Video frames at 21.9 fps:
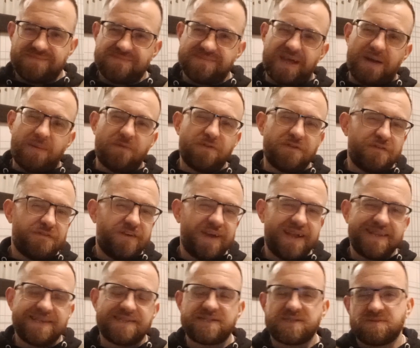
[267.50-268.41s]
I'm on the
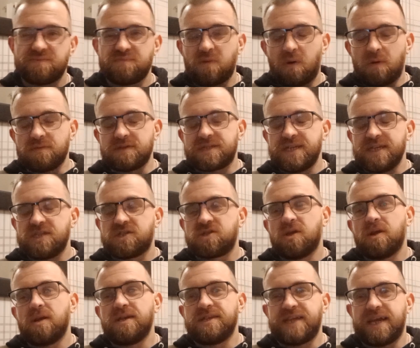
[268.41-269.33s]
fence. Obviously, he's
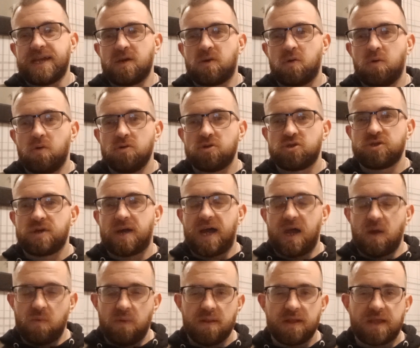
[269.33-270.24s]
Sunderland's head coach.
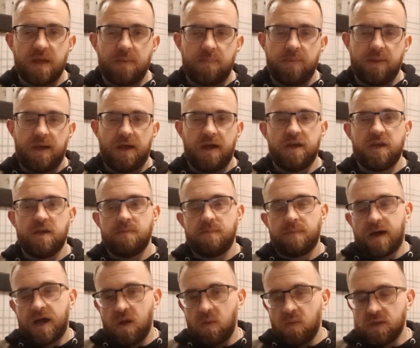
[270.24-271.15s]
I will get behind
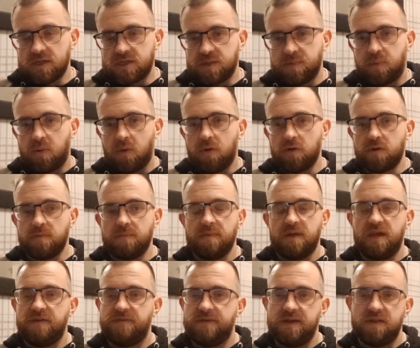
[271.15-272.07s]
him. I will support
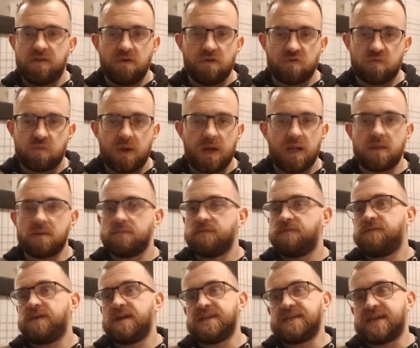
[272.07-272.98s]
him. If he does well,
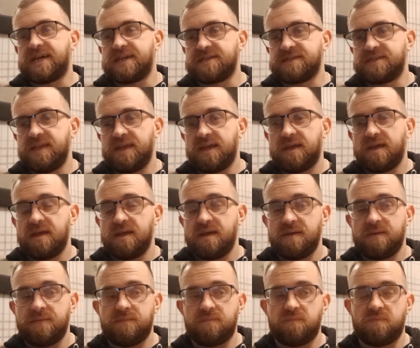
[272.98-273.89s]
fantastic.
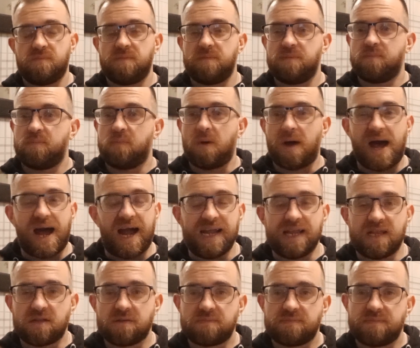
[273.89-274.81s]
But
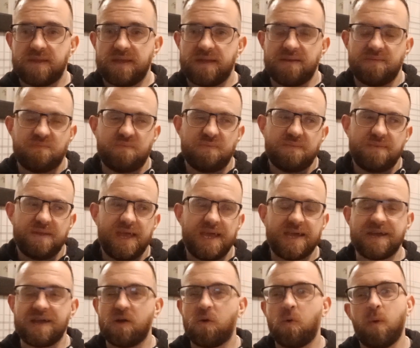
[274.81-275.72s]
it
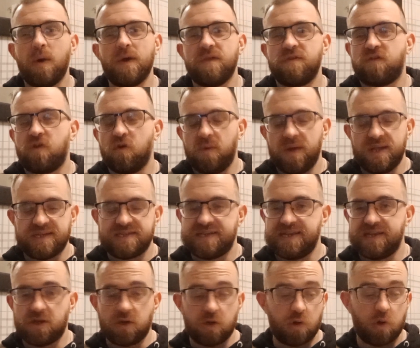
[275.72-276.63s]
can go either 2 ways.
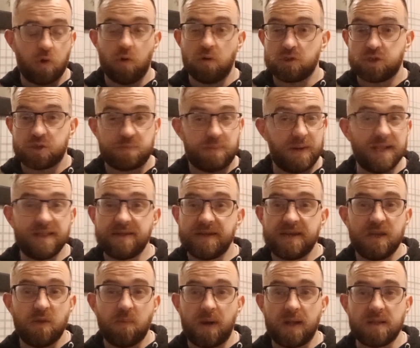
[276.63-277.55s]
He's either going to go
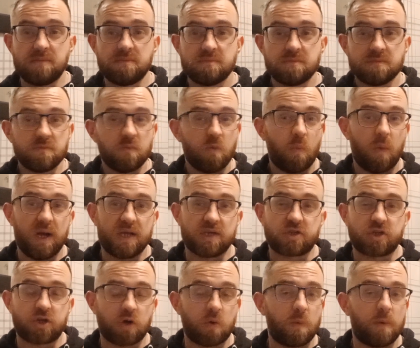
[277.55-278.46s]
splendidly well, where
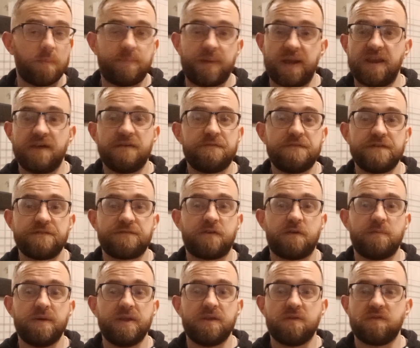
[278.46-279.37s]
Sunderland will benefit
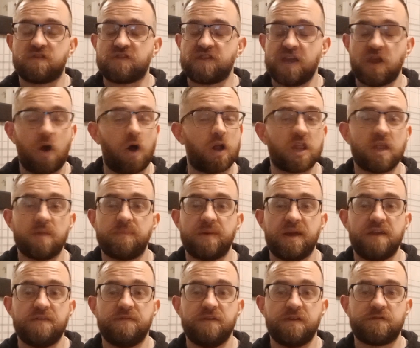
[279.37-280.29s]
from it, and they'll see all the
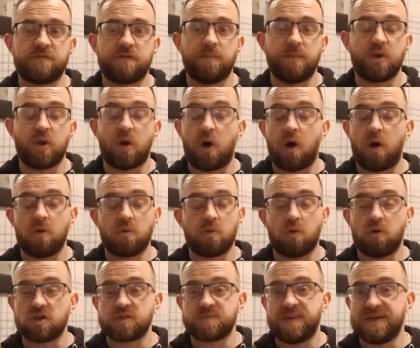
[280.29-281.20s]
benefits from it, or
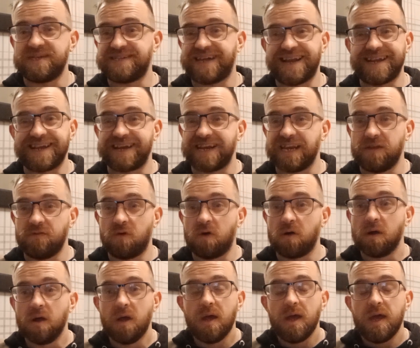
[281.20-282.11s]
go spectacularly
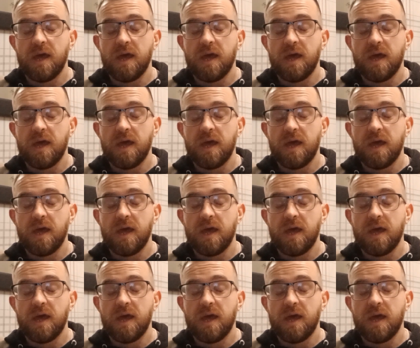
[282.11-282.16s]
wrong.